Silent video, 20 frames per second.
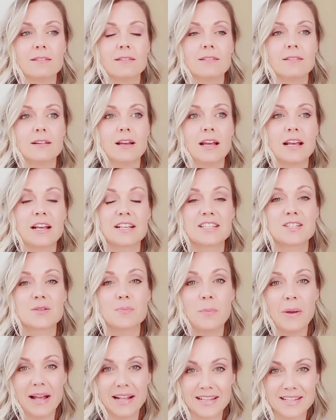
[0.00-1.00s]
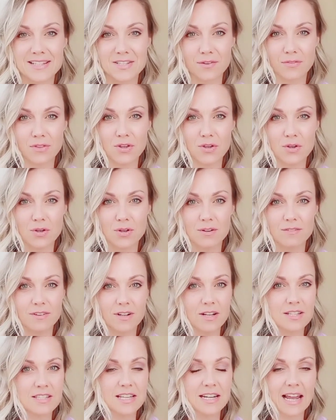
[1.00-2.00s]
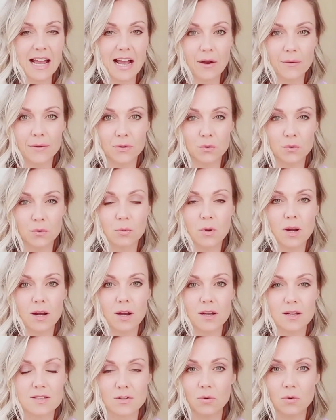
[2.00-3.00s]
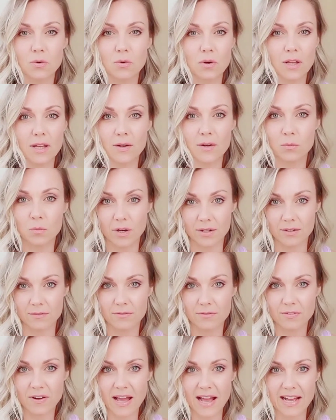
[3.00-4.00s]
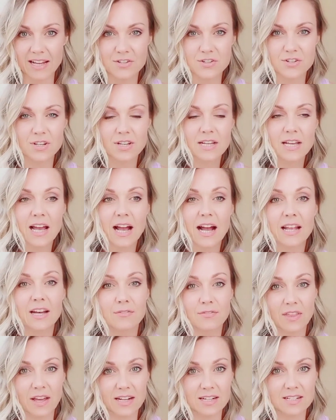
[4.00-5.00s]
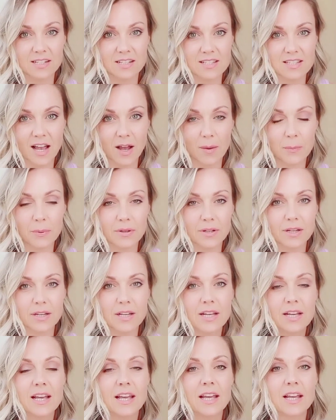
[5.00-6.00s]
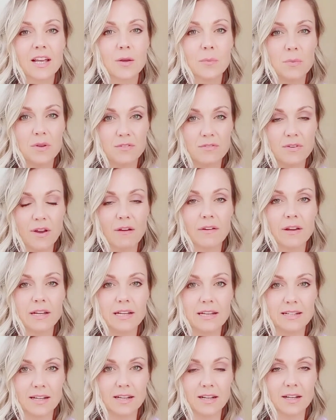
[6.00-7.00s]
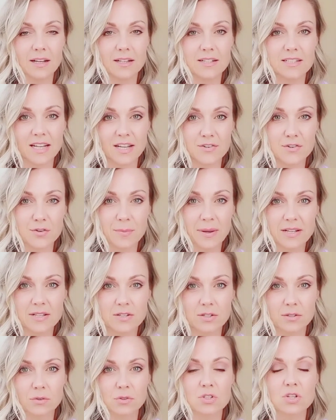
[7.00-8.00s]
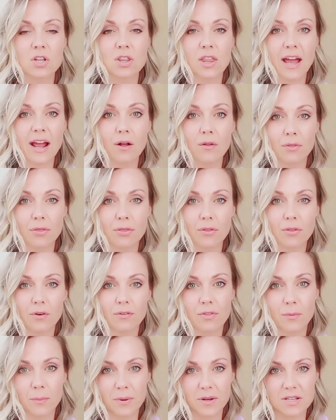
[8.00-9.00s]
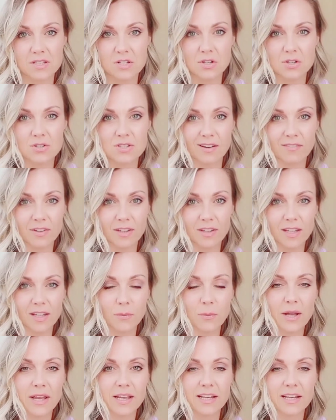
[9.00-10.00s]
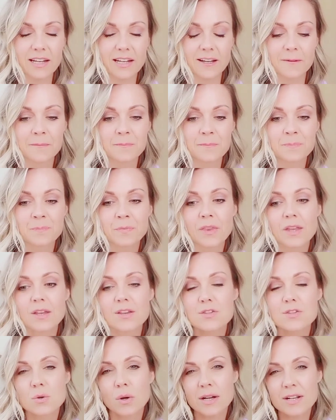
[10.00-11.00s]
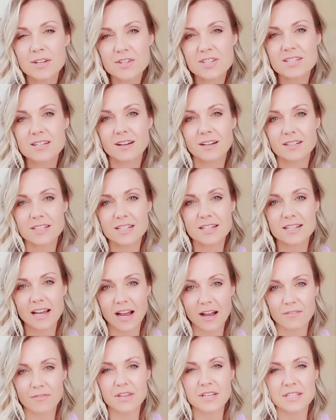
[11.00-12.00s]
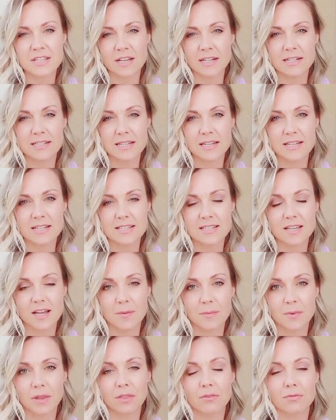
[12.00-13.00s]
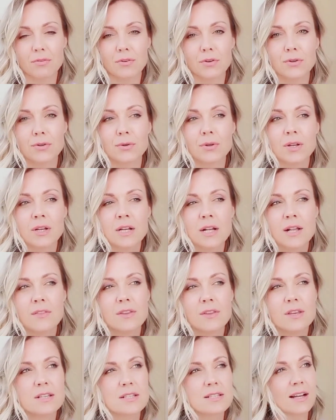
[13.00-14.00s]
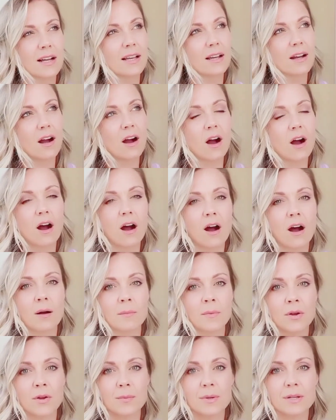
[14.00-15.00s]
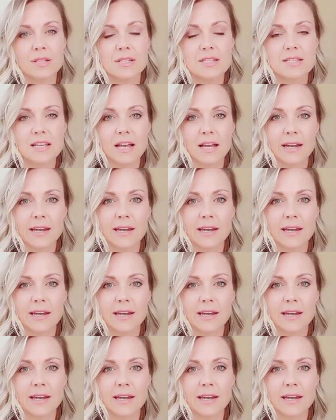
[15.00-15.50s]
expanse of the universe and how it all works all in one flash. And if that does happen, it can be very detrimental to the health of the person who's having the awakening. So I just started to have these ideas coming through, these like aha moments and